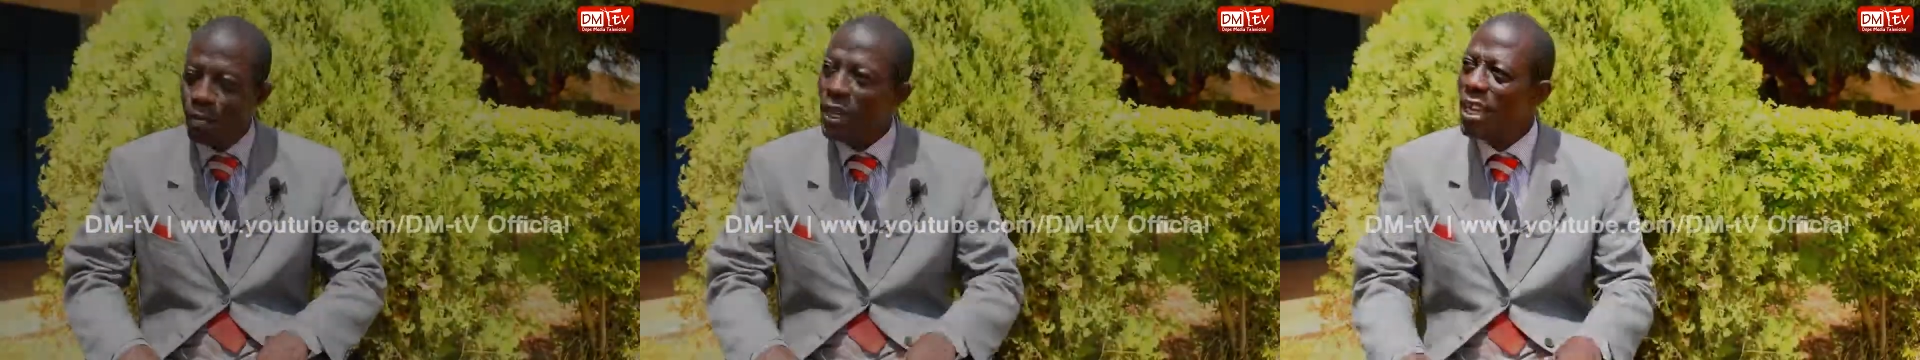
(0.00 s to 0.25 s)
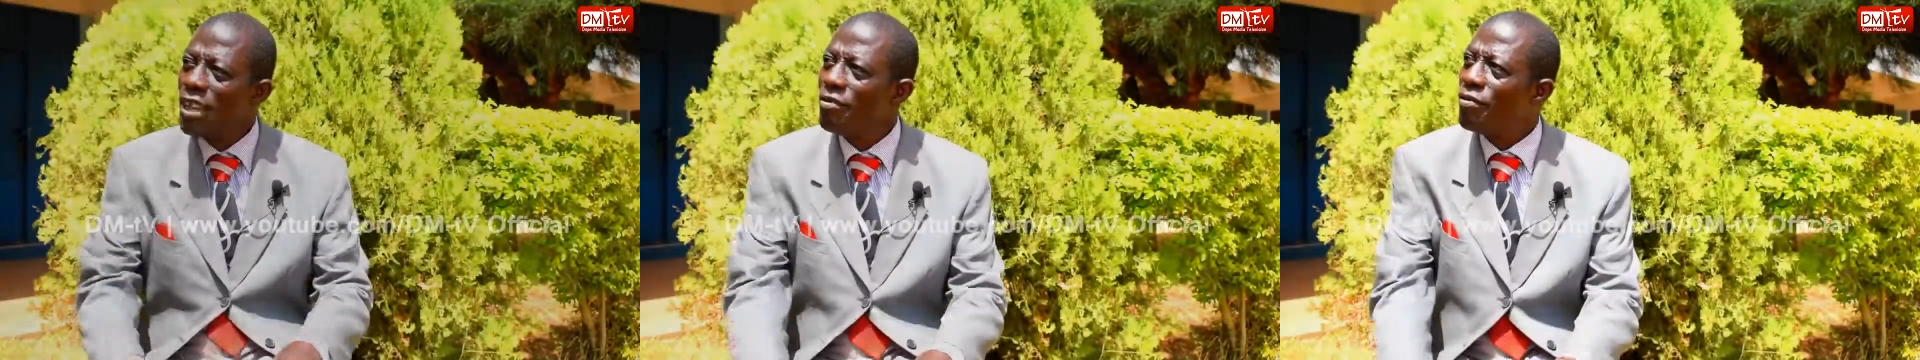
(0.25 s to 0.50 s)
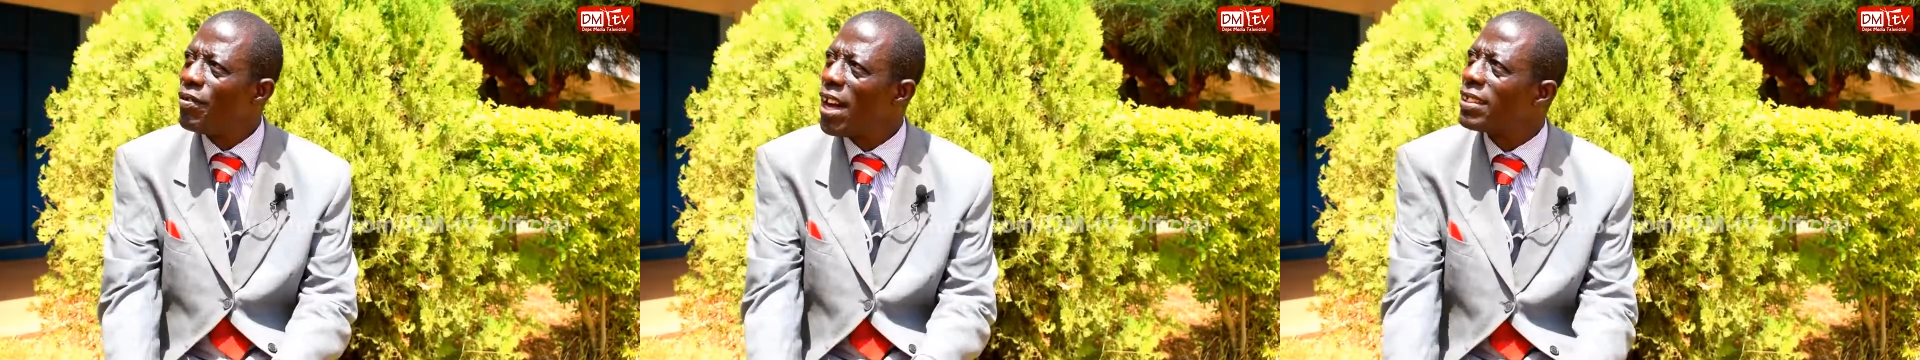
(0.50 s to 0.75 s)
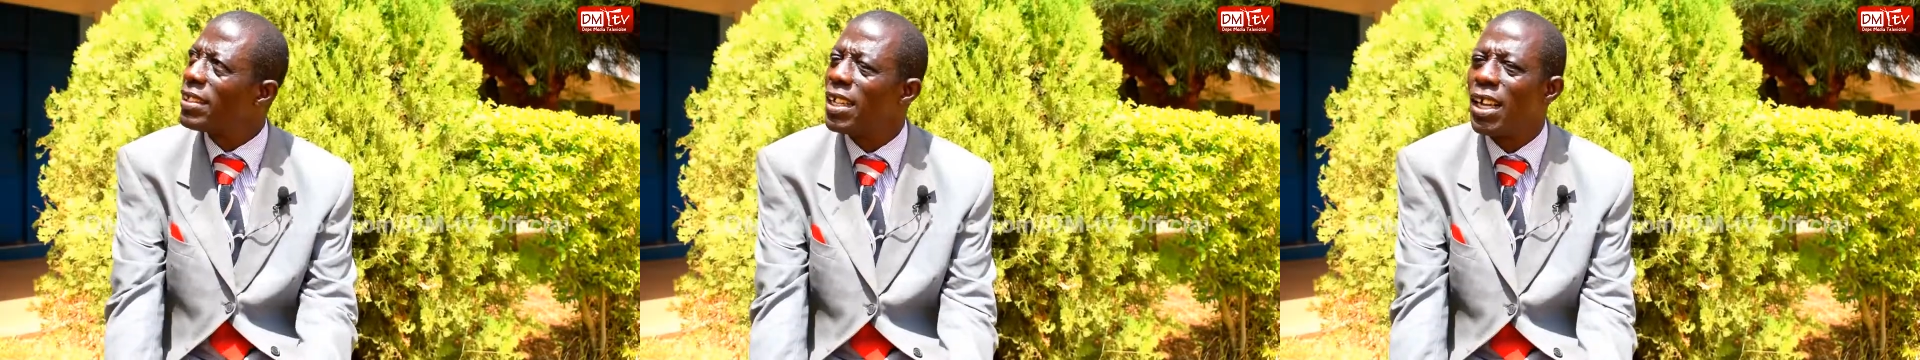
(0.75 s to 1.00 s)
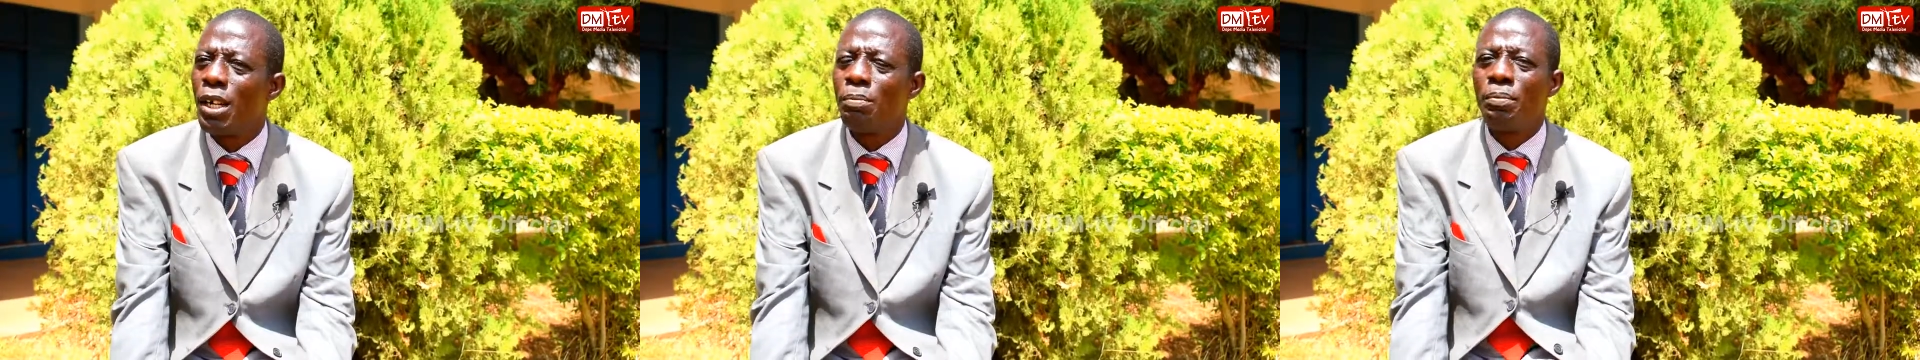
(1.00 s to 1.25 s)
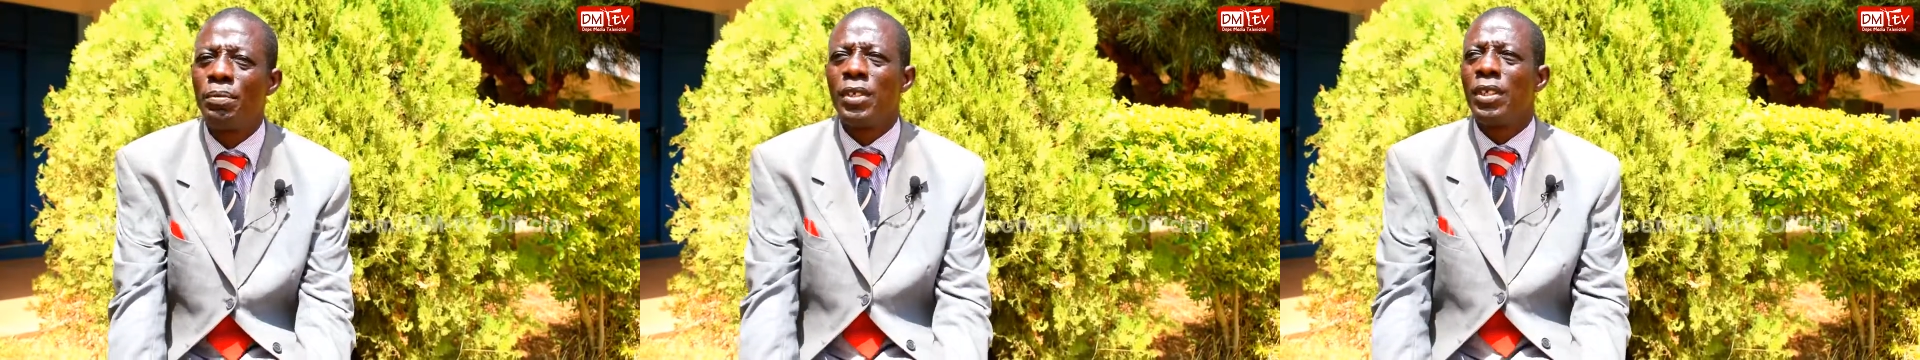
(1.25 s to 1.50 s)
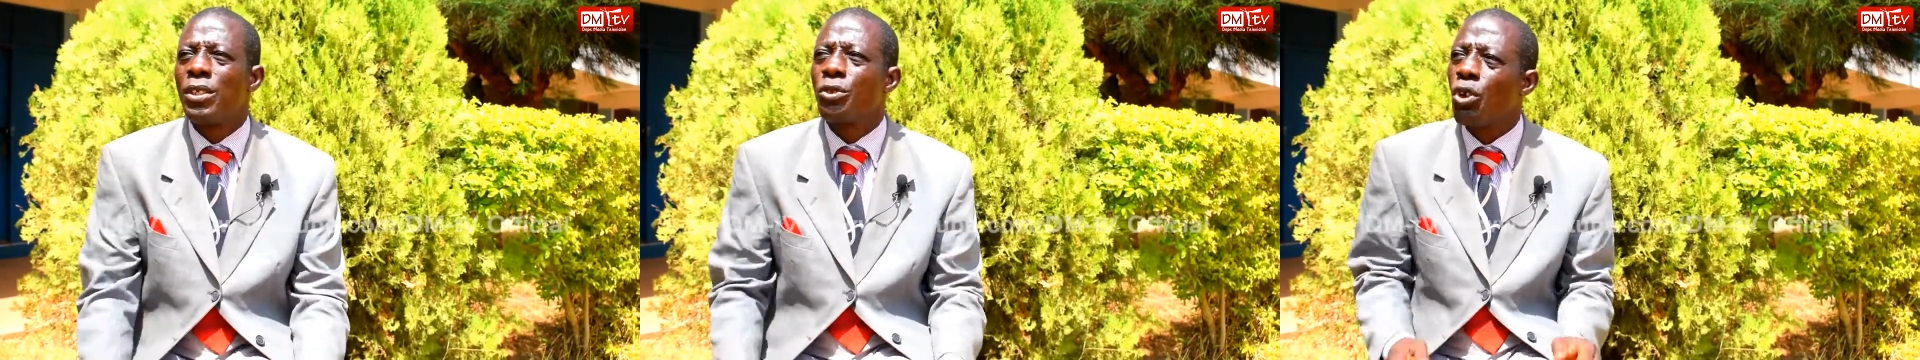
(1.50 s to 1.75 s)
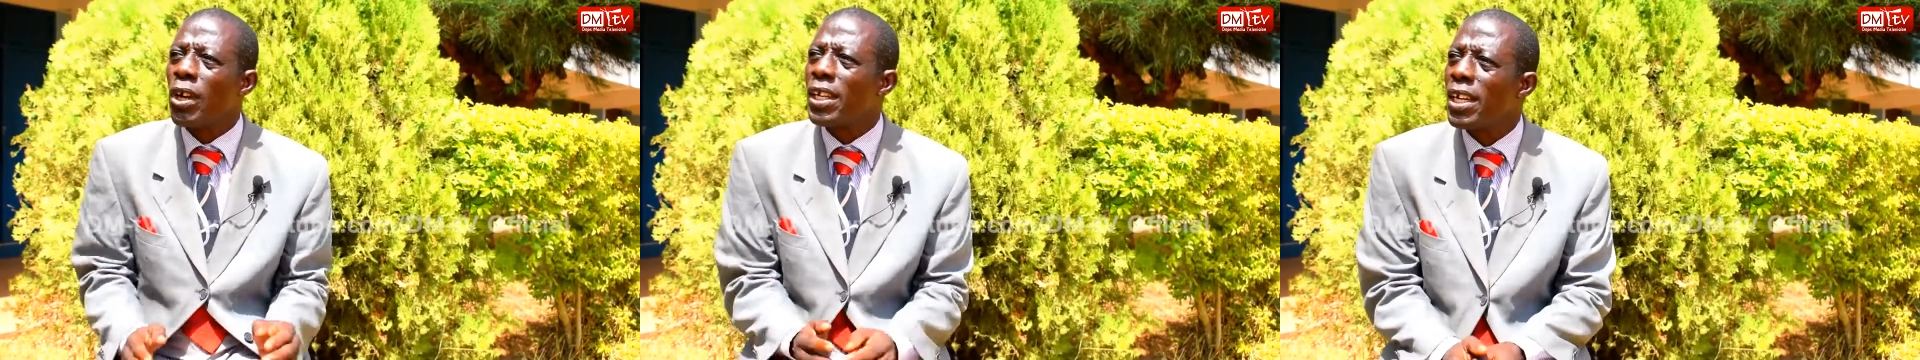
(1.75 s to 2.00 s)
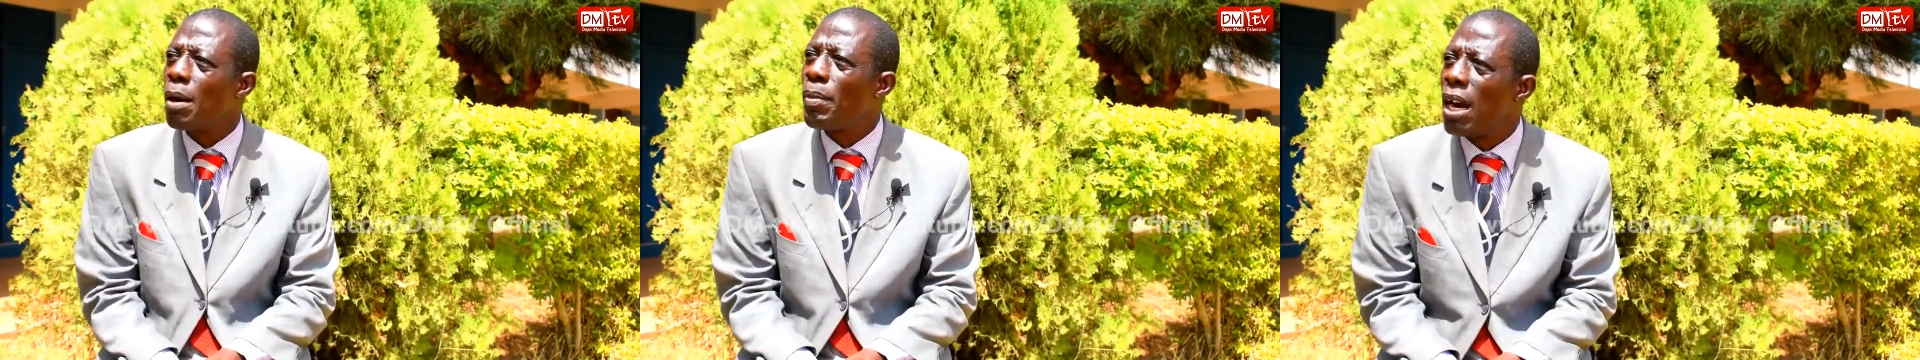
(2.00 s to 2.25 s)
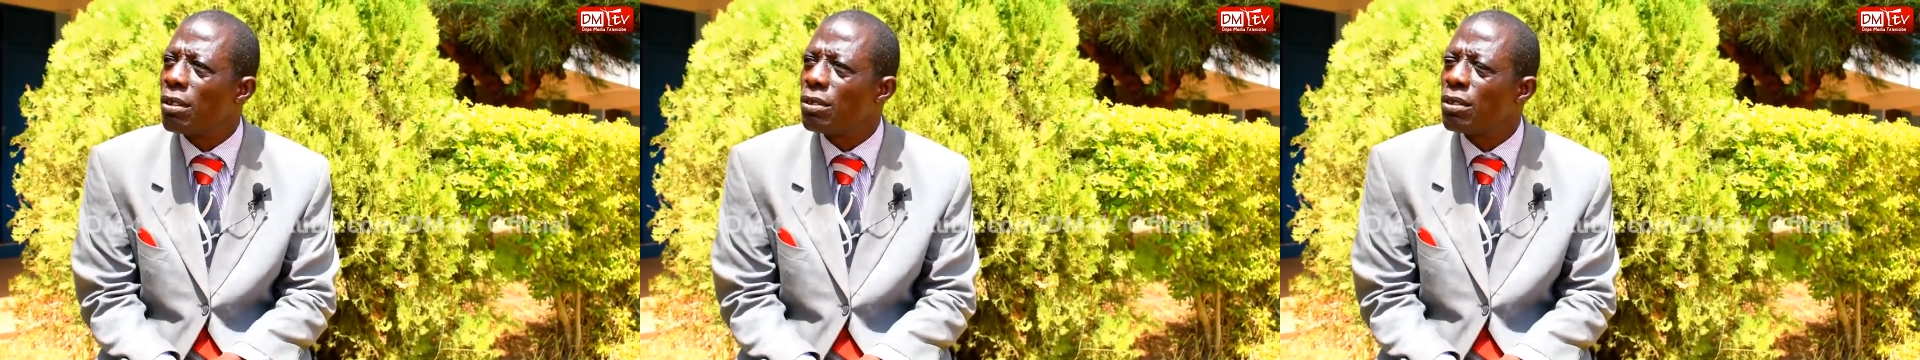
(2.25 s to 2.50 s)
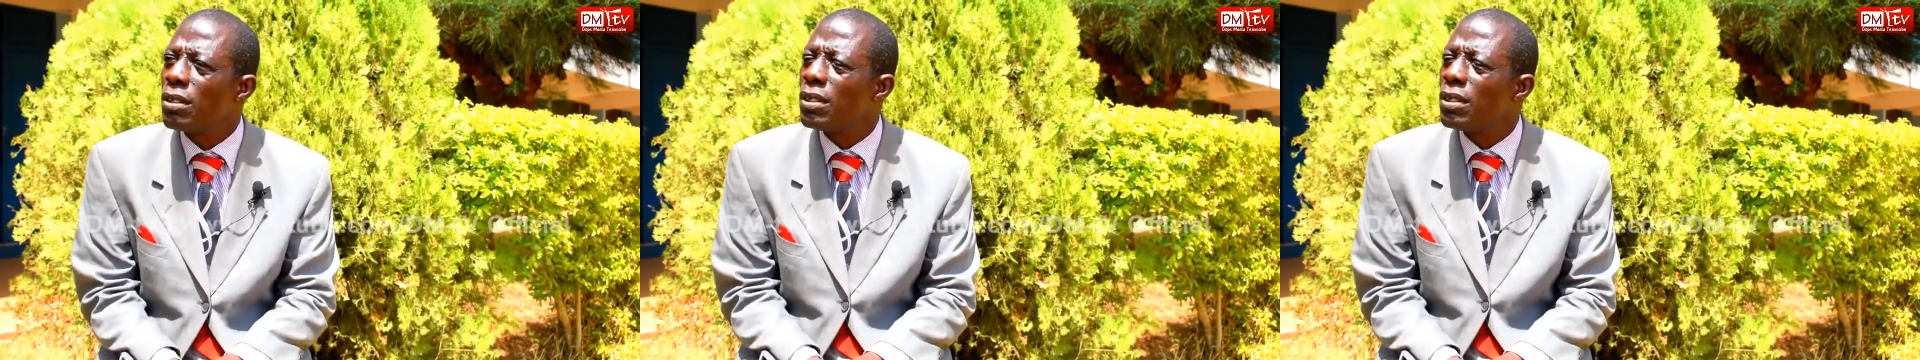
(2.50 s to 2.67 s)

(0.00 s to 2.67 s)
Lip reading: In fact, talking about